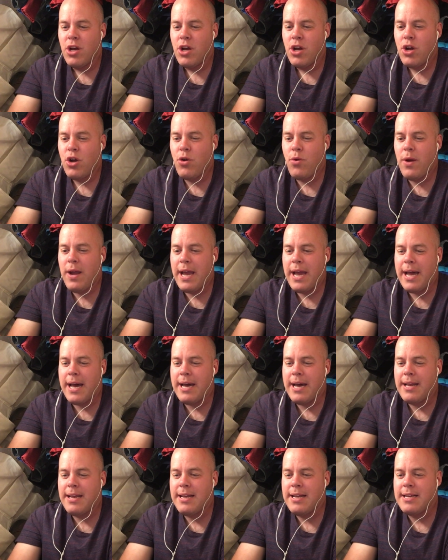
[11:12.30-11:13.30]
who
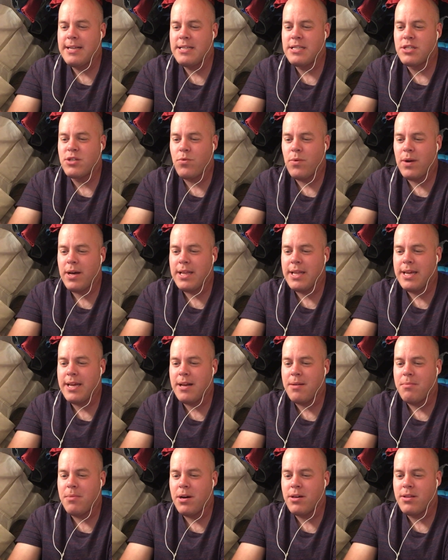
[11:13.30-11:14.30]
had his dwelling
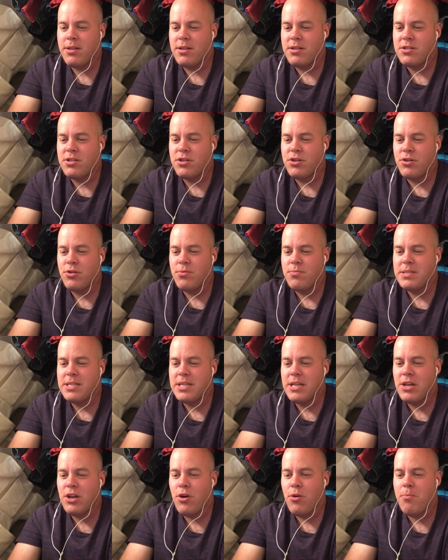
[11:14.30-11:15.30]
among the tombs,
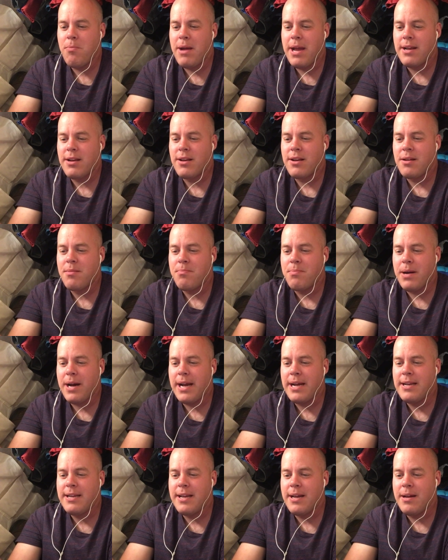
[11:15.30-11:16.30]
and no man could
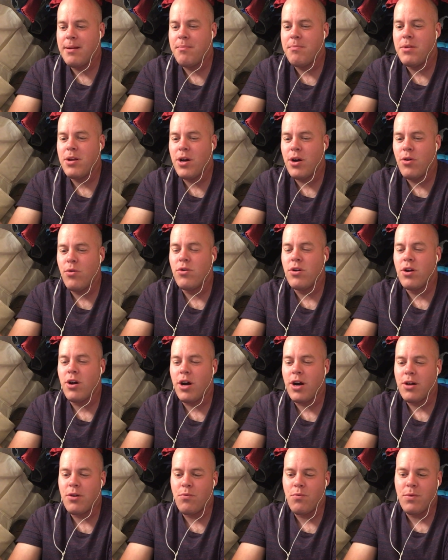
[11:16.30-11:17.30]
bind him, no,
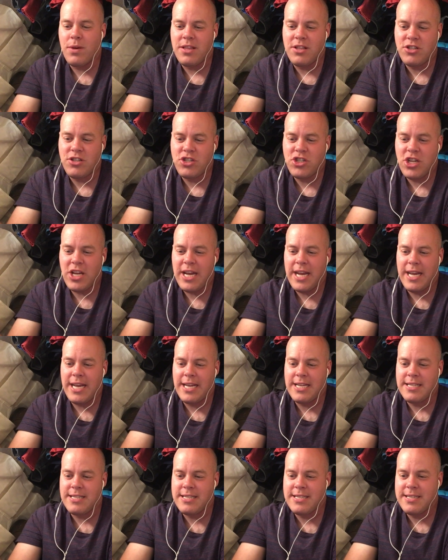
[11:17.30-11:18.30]
not with
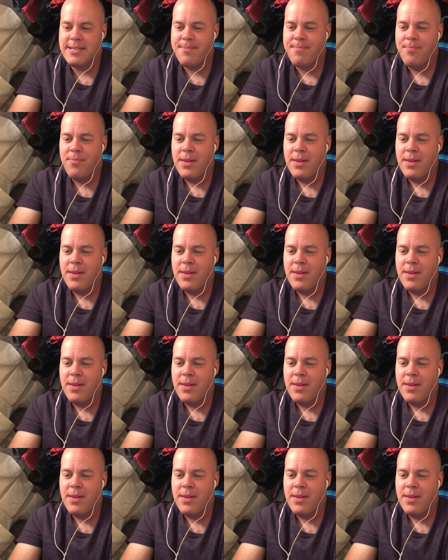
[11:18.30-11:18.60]
chains